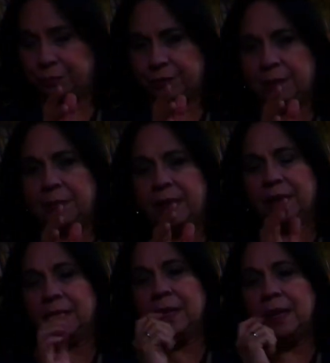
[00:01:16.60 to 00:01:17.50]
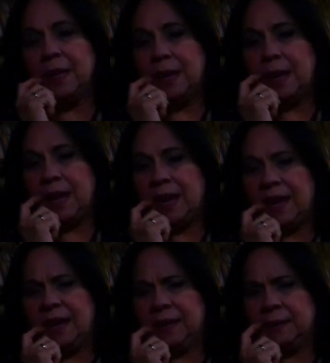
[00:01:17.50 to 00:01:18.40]
program, and
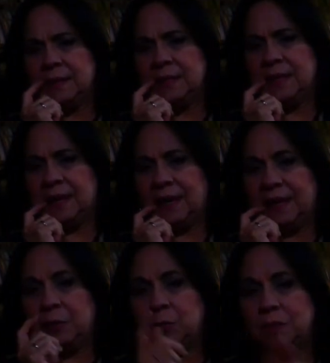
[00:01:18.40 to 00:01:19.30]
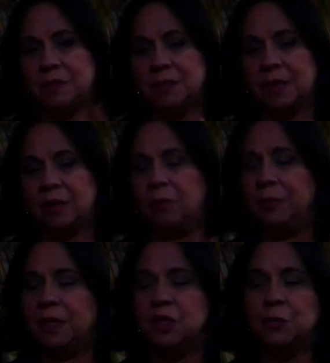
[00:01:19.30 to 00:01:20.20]
and uh, it was in
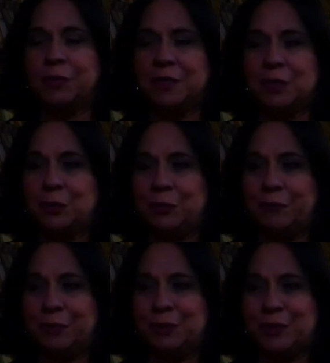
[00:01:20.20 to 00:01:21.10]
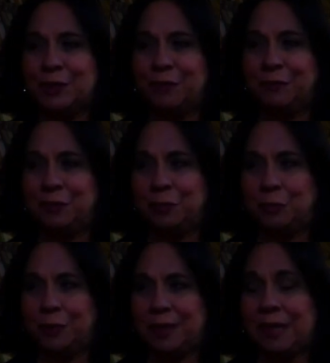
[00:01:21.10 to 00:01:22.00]
combination with the City University of New
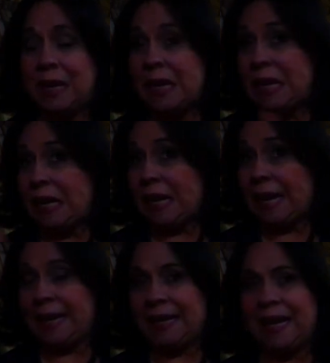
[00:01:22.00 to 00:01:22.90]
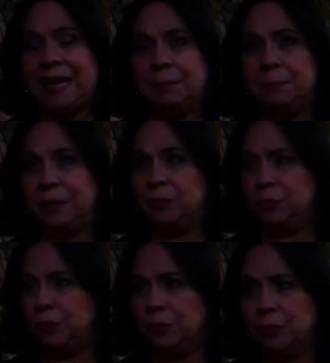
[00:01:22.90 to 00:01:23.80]
York and I had been to
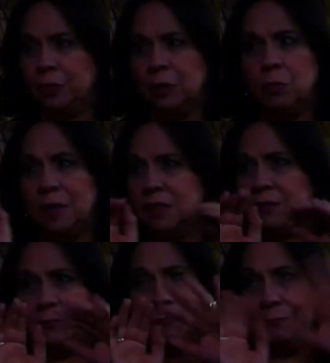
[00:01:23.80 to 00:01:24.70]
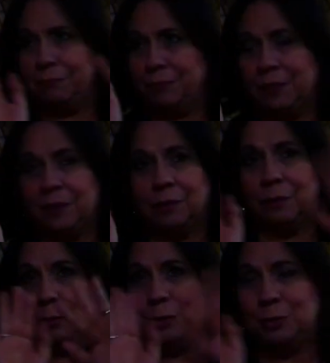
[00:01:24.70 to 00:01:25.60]
New York only once, you know,
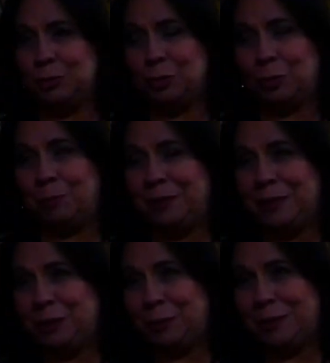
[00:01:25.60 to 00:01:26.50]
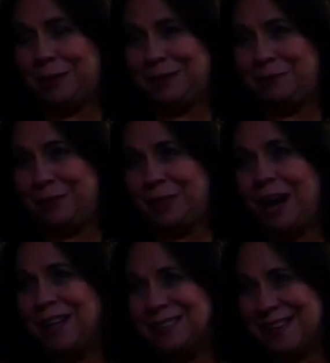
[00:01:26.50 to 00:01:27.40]
to completely totally different
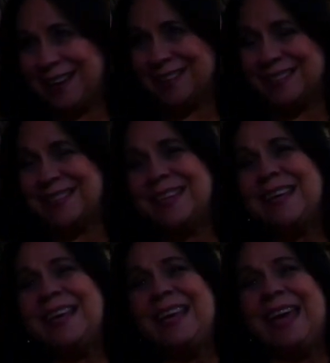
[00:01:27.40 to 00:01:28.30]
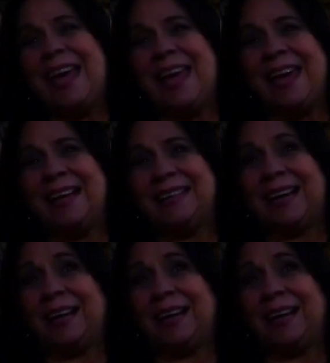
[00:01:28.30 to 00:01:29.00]
context. And